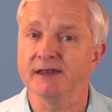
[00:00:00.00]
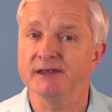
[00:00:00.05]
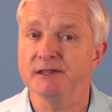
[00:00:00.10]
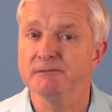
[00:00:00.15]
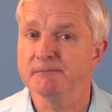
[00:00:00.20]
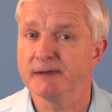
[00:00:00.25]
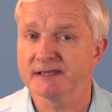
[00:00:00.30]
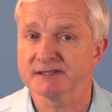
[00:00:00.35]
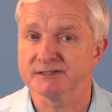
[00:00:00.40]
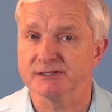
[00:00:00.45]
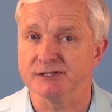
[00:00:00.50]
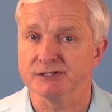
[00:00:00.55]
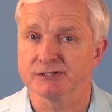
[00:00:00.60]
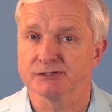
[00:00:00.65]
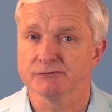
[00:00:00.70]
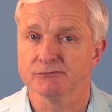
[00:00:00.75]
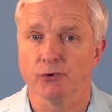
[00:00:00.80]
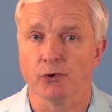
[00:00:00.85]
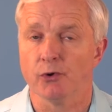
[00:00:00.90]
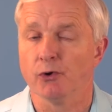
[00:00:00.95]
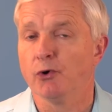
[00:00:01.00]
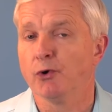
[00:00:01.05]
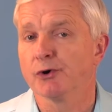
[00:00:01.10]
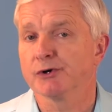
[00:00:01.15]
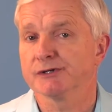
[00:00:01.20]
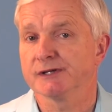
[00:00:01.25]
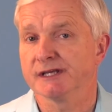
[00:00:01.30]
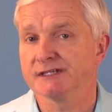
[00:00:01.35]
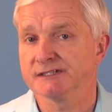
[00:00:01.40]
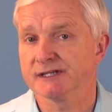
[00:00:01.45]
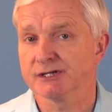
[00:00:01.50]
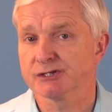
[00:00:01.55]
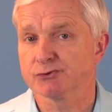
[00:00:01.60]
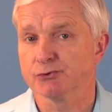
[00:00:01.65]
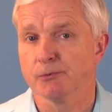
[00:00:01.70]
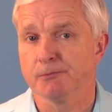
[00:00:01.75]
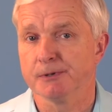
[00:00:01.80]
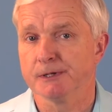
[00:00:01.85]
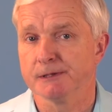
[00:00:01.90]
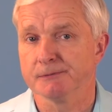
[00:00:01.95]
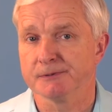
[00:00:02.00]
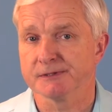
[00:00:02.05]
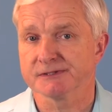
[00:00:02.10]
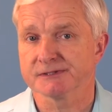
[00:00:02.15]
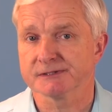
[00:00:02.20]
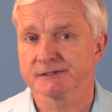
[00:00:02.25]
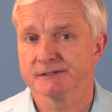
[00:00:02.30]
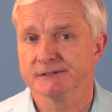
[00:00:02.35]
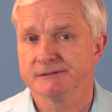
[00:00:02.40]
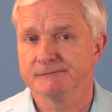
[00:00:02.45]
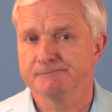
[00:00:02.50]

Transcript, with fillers: any message or organizational purpose.